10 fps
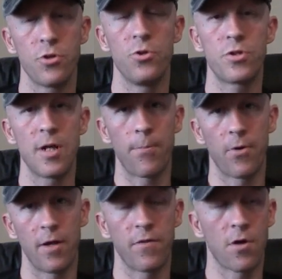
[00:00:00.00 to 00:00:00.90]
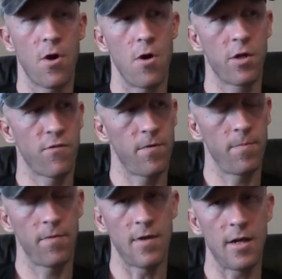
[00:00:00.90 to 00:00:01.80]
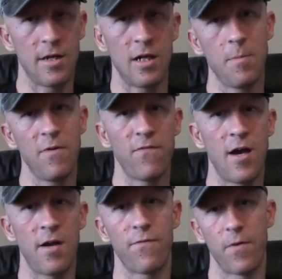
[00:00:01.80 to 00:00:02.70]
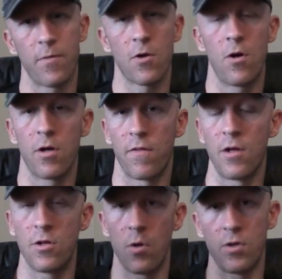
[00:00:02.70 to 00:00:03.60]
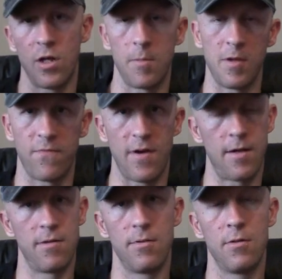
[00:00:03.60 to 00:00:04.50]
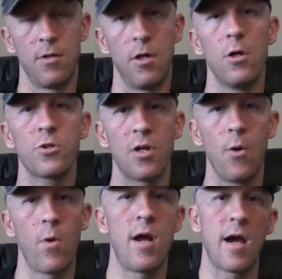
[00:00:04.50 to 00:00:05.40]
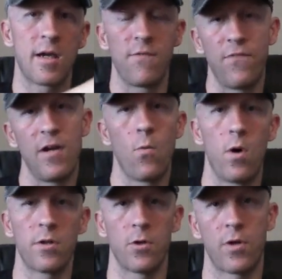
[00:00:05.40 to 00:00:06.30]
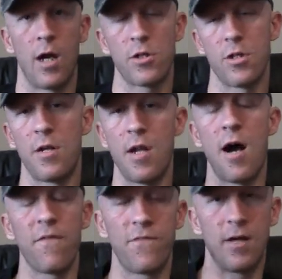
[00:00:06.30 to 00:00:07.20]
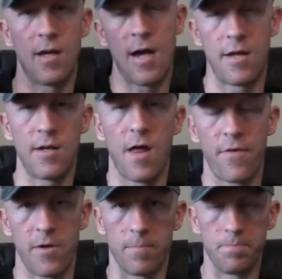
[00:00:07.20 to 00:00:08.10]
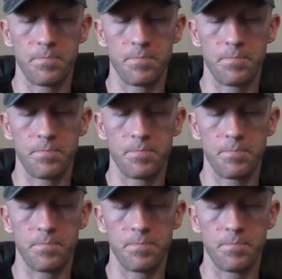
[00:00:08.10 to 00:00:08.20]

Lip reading: to separate the colonies that need to be fed from the colonies that don't need to be fed. So that way I can feed at one location and not feed at another.